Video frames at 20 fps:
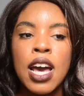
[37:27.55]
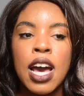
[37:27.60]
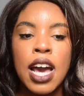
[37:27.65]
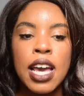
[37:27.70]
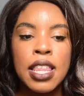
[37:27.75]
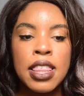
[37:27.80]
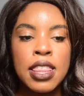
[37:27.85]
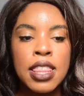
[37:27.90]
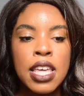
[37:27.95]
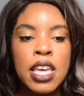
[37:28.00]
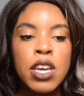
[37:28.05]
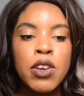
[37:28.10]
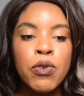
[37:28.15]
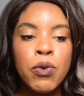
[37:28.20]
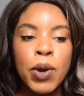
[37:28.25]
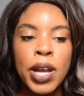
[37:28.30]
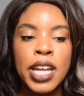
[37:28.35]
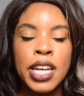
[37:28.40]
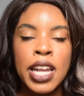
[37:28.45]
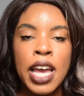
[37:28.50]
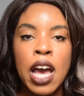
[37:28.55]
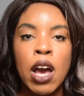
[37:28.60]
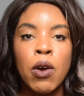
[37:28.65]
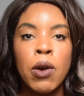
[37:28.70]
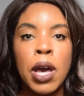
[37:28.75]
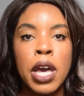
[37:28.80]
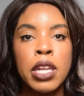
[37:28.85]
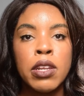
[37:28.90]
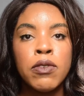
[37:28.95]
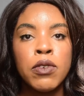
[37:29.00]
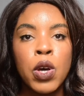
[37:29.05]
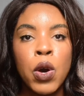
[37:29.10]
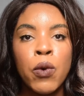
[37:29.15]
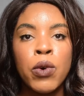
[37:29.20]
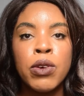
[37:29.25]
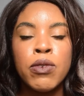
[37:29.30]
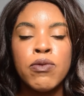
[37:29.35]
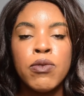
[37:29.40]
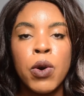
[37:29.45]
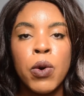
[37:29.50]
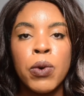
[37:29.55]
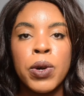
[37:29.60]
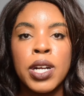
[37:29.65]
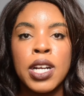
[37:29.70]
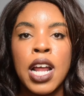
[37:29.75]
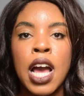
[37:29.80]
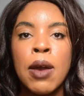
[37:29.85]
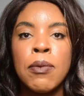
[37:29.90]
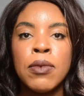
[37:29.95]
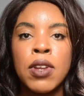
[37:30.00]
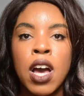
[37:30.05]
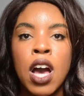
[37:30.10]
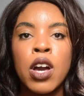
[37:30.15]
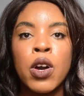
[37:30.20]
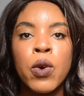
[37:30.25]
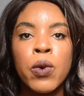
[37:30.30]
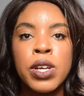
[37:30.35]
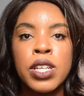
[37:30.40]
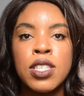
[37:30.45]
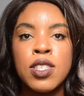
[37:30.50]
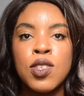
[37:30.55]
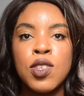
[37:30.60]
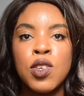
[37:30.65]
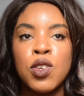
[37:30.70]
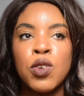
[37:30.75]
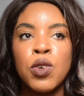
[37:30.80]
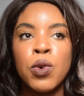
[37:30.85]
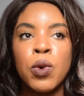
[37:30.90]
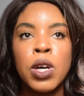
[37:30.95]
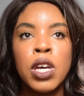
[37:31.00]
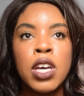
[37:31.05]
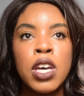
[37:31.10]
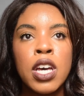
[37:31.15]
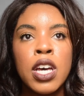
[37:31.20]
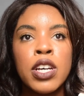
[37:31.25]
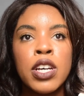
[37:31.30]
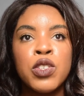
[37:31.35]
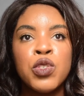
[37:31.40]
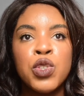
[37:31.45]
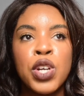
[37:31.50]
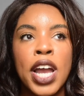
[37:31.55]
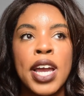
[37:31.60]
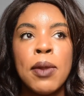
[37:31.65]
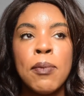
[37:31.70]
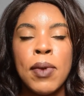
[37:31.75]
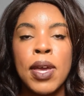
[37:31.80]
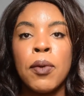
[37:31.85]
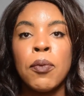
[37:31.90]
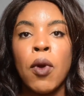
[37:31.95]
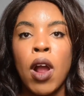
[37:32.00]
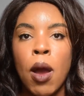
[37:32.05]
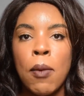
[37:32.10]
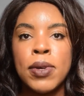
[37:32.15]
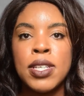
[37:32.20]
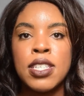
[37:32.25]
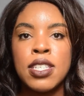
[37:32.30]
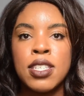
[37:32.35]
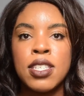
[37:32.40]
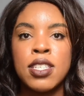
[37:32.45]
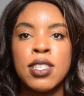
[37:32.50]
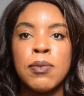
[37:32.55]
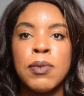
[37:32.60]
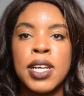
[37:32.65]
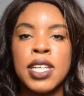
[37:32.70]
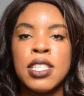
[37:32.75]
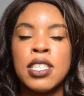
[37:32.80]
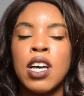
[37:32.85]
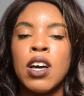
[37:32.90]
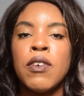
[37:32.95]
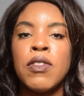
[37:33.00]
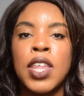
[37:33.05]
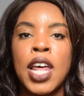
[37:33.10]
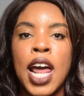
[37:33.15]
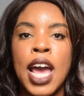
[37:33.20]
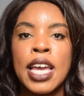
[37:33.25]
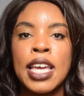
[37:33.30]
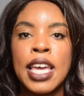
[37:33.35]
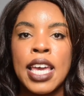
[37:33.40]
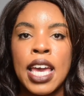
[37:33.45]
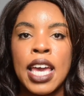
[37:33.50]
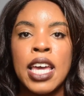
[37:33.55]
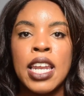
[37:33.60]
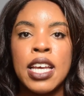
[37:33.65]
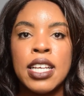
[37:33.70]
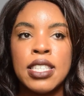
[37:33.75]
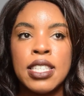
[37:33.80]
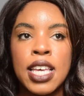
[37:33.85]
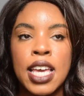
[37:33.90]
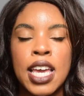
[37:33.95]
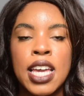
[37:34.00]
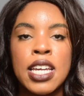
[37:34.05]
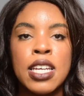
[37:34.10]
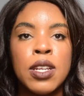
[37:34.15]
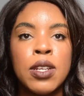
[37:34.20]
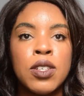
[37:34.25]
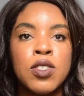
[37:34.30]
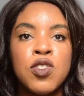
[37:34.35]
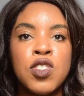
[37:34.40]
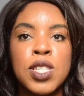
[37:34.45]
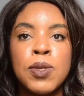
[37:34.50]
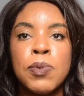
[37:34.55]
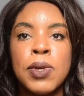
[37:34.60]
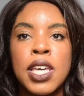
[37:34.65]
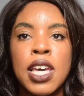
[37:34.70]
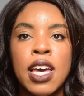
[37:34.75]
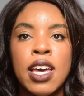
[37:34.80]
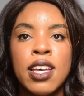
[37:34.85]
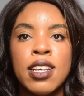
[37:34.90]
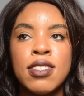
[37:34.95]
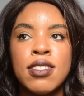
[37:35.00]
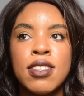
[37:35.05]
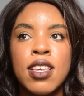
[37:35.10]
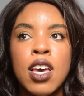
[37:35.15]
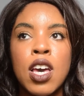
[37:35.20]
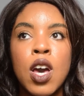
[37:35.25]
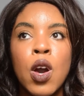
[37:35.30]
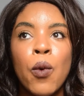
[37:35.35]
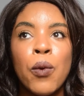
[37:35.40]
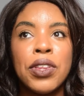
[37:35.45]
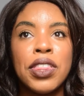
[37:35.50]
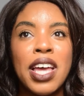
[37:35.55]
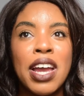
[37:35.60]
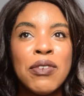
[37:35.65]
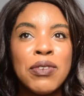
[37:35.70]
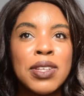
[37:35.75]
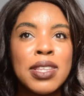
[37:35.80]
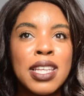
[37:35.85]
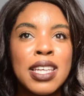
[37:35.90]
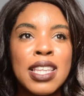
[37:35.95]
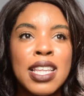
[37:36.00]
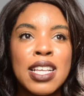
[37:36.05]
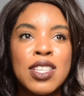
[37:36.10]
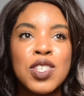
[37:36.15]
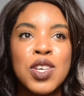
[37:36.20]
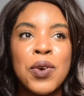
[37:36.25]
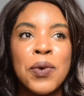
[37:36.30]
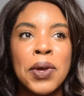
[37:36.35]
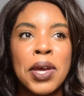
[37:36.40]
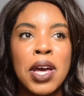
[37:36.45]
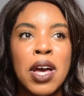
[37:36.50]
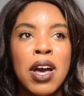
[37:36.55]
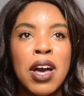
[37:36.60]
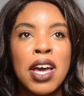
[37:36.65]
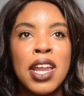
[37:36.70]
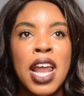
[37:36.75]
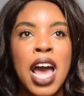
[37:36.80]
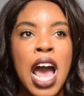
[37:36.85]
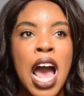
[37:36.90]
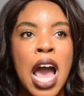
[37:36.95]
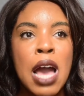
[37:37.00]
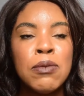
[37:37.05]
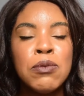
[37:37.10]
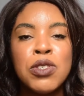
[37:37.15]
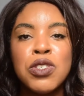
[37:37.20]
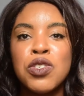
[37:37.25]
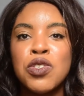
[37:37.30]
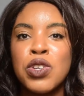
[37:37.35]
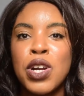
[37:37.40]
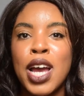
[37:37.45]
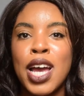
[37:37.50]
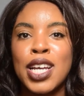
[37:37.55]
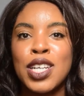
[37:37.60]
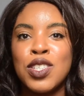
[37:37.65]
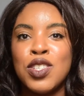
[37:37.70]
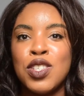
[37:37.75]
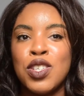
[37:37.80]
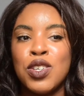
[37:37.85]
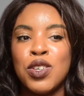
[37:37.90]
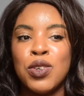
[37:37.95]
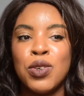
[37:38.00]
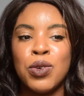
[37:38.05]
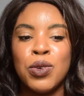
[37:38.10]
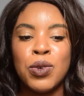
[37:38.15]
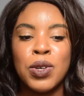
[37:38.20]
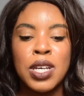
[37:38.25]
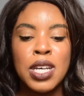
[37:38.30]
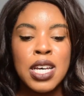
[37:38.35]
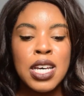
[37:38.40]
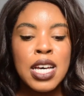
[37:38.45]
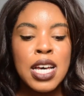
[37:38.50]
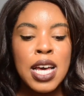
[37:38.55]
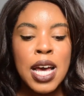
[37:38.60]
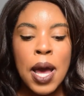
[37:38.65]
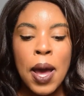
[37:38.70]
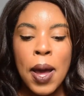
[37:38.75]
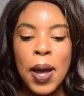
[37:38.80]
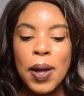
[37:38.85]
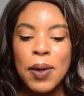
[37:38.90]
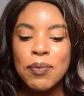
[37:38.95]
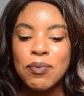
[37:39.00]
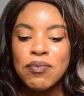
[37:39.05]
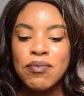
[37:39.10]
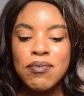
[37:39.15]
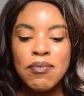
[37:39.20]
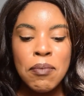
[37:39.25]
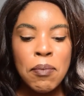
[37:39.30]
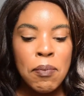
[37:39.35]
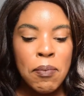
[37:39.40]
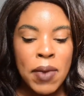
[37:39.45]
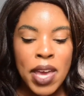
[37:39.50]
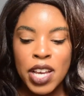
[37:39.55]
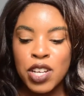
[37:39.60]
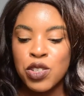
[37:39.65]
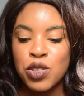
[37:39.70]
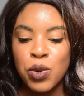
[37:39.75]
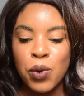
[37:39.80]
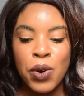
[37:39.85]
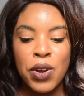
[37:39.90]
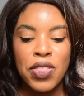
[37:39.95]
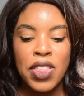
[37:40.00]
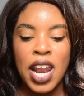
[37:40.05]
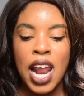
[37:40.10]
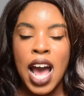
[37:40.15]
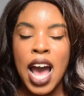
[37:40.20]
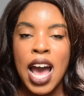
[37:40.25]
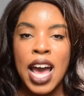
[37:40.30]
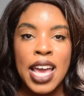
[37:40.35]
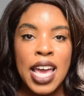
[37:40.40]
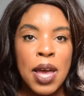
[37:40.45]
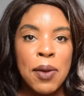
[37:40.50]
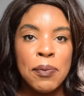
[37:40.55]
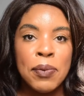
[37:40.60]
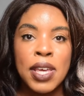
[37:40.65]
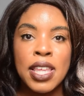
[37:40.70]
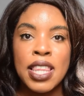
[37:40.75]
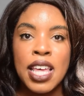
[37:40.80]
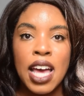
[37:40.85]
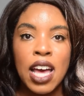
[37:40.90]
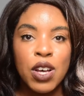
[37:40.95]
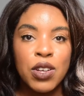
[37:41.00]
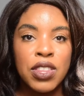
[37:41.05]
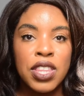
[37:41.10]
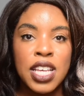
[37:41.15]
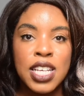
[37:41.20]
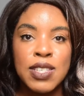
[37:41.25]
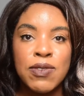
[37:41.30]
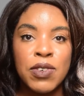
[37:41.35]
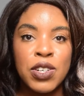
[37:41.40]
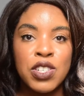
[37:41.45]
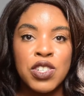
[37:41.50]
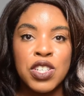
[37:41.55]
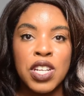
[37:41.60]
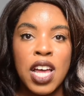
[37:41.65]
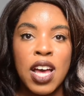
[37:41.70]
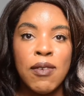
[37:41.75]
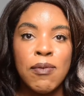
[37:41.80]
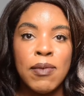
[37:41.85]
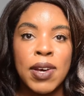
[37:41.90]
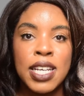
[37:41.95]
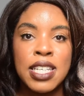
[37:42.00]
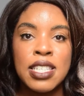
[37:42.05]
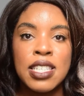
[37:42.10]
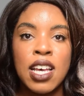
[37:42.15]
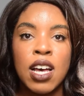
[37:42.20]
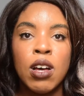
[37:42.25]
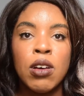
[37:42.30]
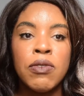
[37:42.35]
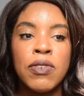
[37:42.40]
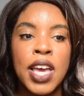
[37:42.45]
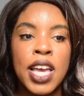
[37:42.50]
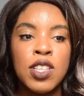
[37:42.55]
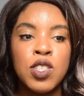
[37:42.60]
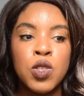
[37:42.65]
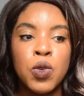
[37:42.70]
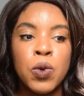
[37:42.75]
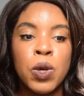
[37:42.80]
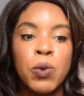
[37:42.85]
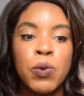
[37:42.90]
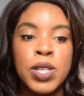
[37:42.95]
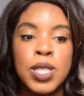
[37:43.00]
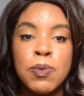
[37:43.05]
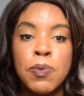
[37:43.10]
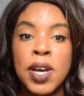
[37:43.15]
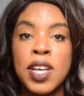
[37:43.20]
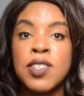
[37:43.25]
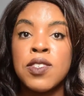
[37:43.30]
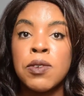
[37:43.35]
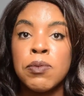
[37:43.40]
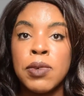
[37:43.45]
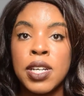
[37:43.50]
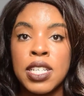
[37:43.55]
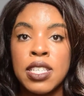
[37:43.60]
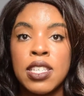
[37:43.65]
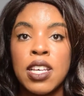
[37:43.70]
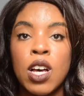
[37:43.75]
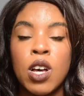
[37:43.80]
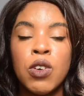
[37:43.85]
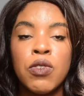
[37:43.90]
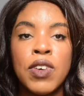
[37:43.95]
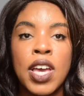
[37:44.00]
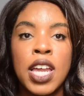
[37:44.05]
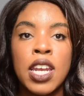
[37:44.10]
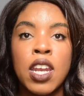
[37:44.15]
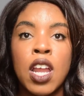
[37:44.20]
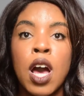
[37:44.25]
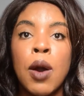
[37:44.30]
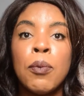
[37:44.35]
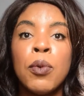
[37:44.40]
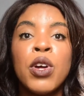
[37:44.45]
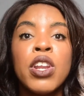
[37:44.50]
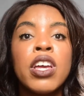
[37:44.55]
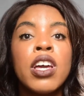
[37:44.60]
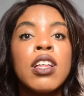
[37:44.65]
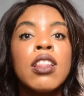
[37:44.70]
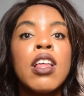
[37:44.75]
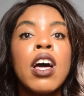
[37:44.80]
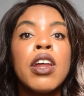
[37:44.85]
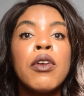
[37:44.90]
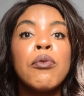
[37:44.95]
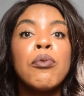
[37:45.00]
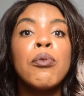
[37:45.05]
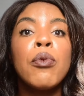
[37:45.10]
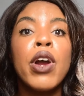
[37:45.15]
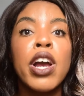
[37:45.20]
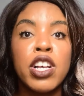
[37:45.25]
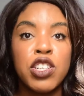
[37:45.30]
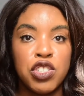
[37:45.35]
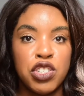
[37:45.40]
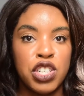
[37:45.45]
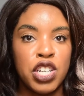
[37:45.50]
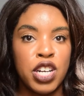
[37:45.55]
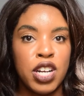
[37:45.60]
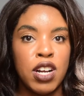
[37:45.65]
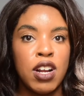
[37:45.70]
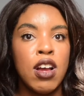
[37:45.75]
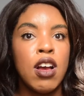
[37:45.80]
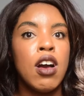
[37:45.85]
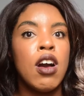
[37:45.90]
I think right now, kind of going forward, I'm not going to try to make promises to myself that I can't attain, just because with everything that's going on, I'm just trying to make sure that I am being the healthiest version of myself and doing what's best for myself and not putting a lot of pressure